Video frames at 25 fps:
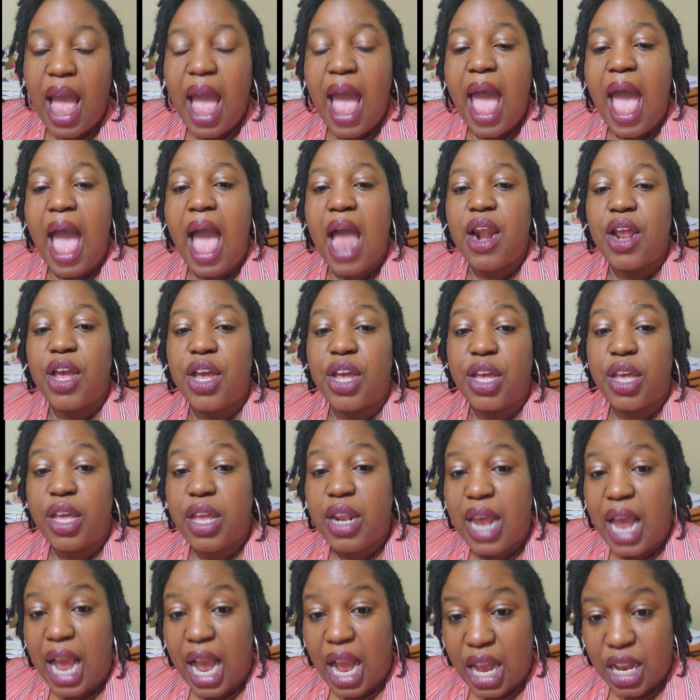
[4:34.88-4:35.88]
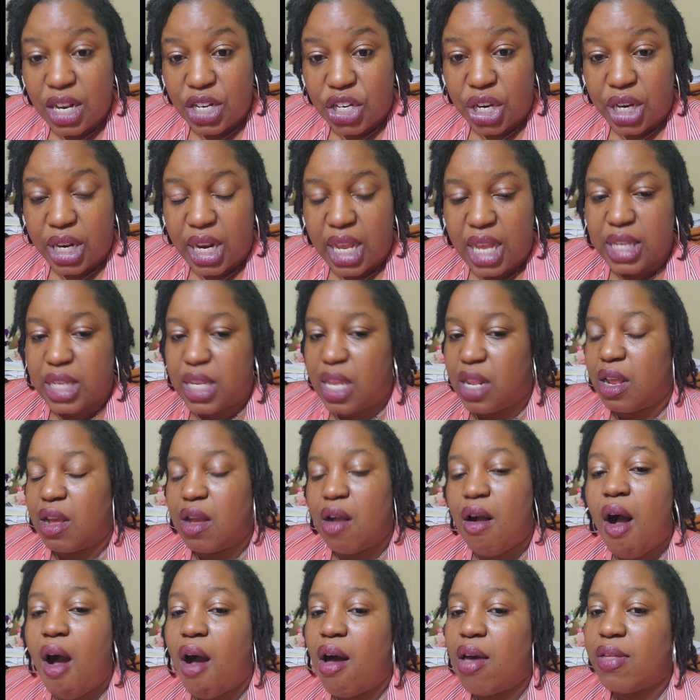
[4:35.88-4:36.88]
And a good agent is going to
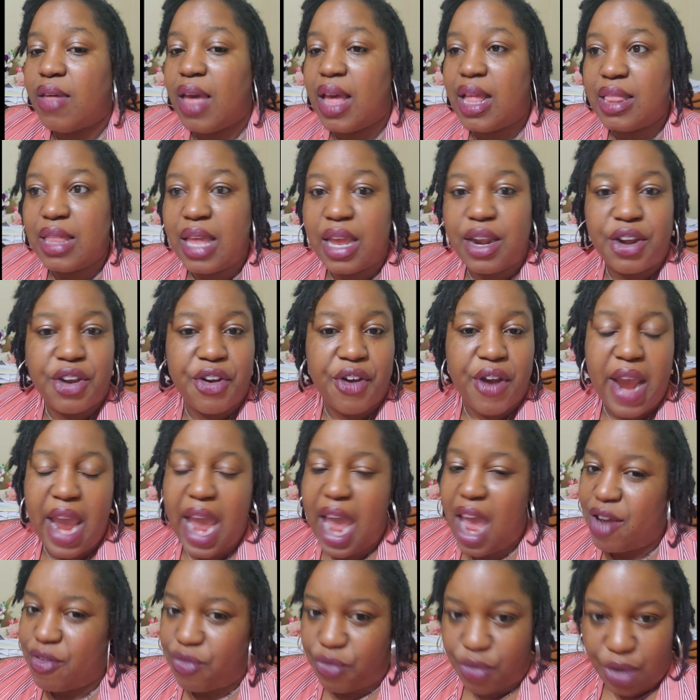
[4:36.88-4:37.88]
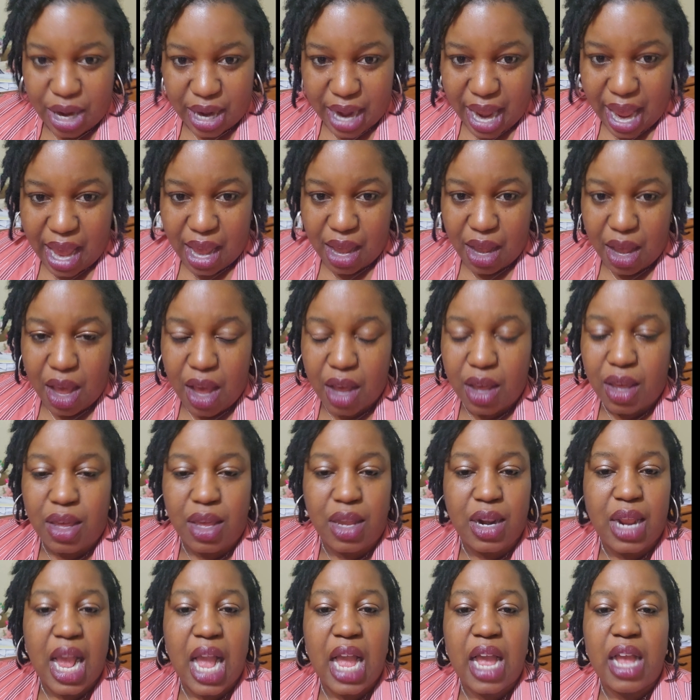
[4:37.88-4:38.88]
call that lender every day. A
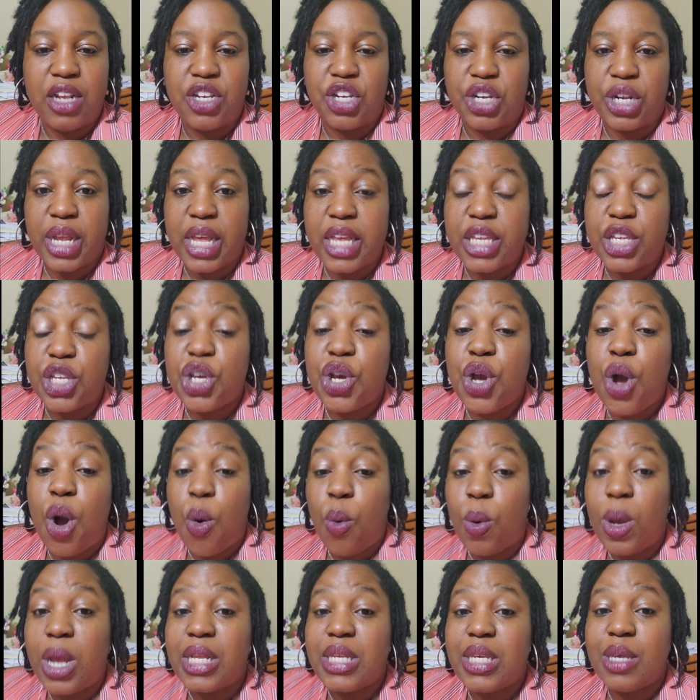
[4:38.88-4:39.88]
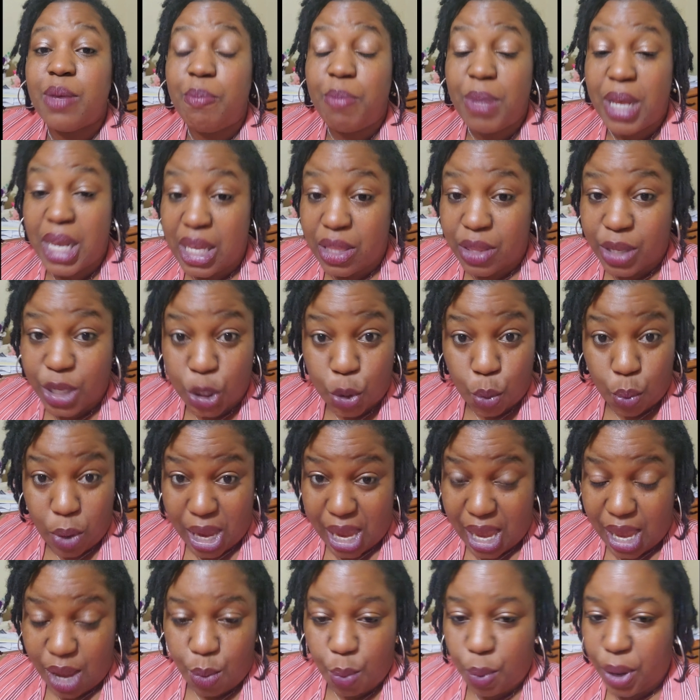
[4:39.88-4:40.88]
good agent is going to be the
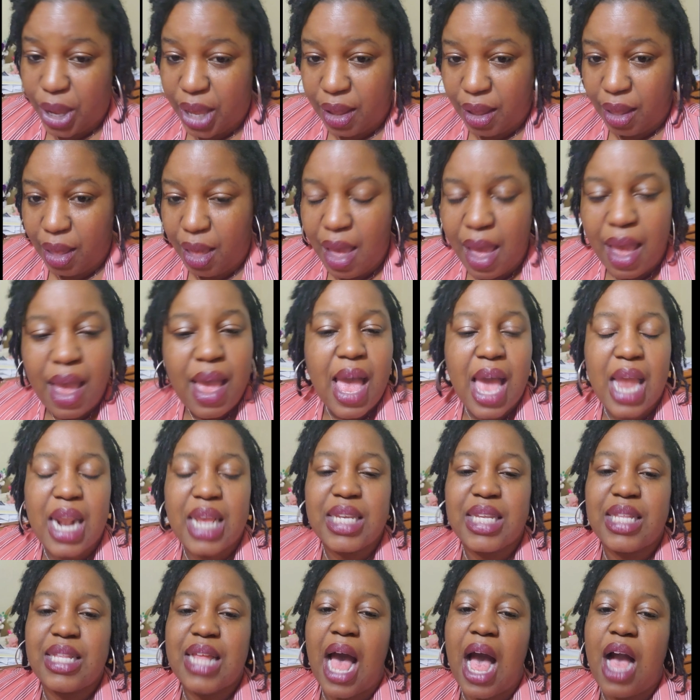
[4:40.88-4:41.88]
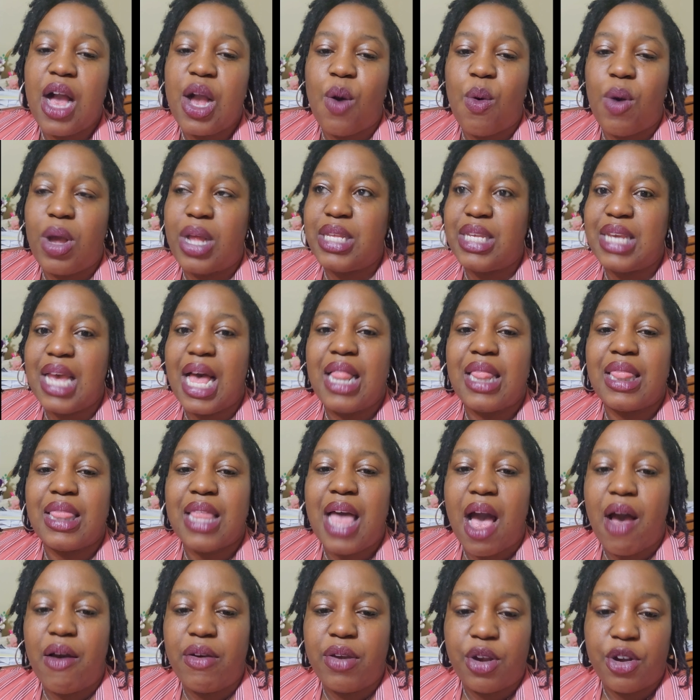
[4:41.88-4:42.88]
squeaky wheel and is not going to
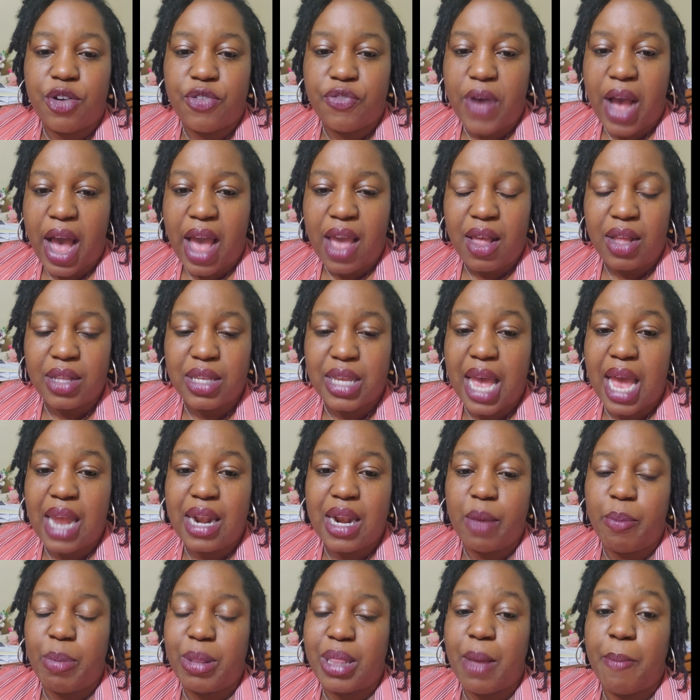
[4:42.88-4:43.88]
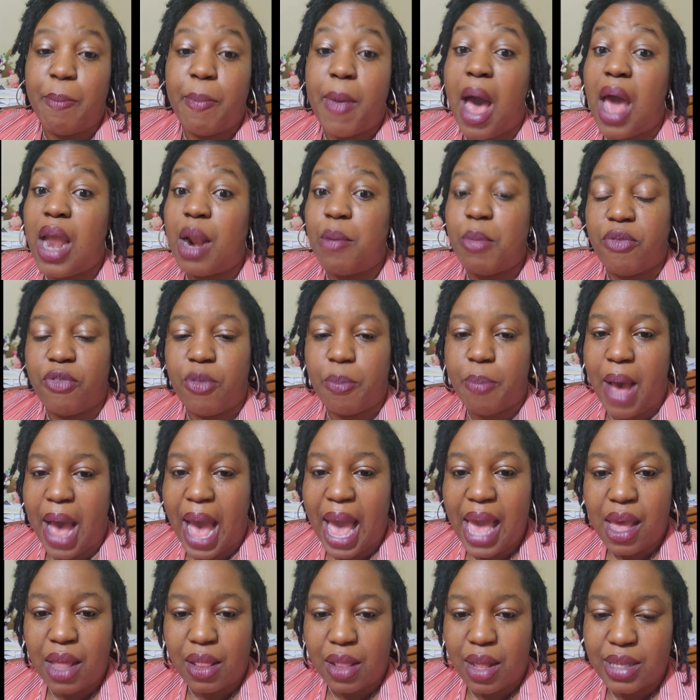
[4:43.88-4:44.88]
allow your file to end up at the bottom of a
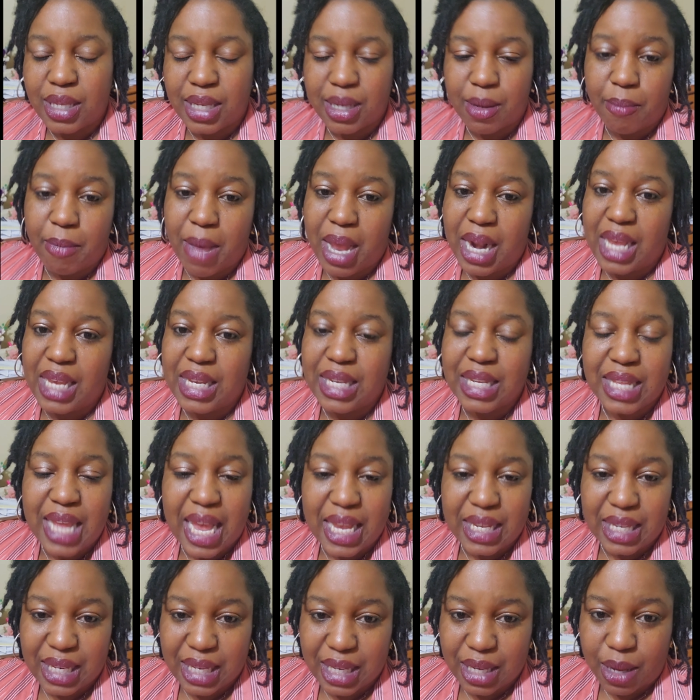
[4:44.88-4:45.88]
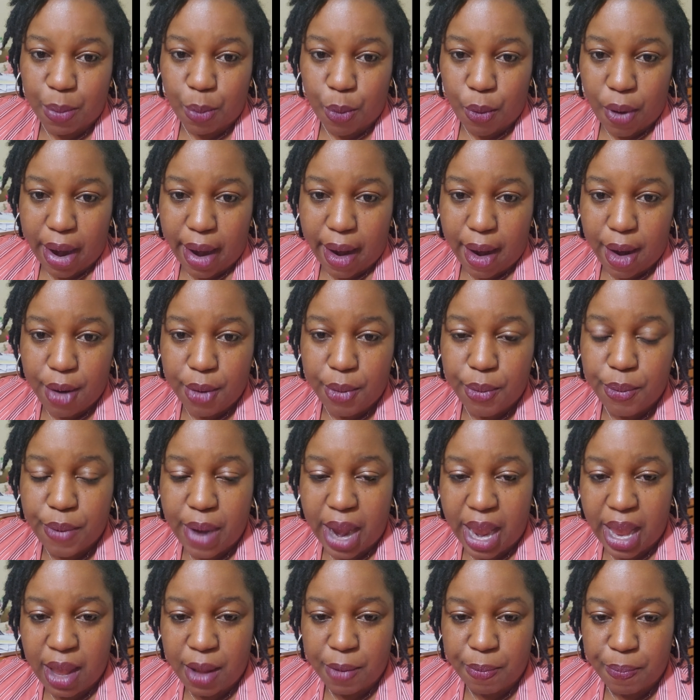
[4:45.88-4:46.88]
pile on somebody's desk somewhere,
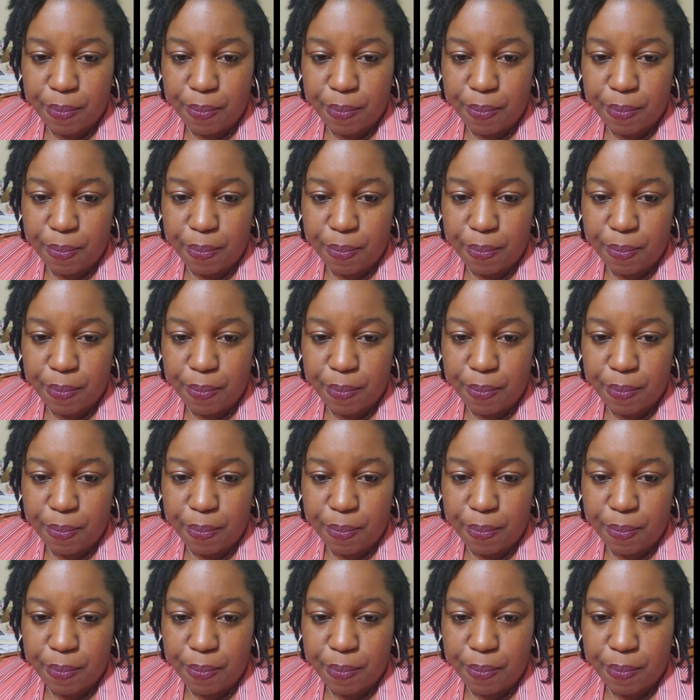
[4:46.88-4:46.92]
right?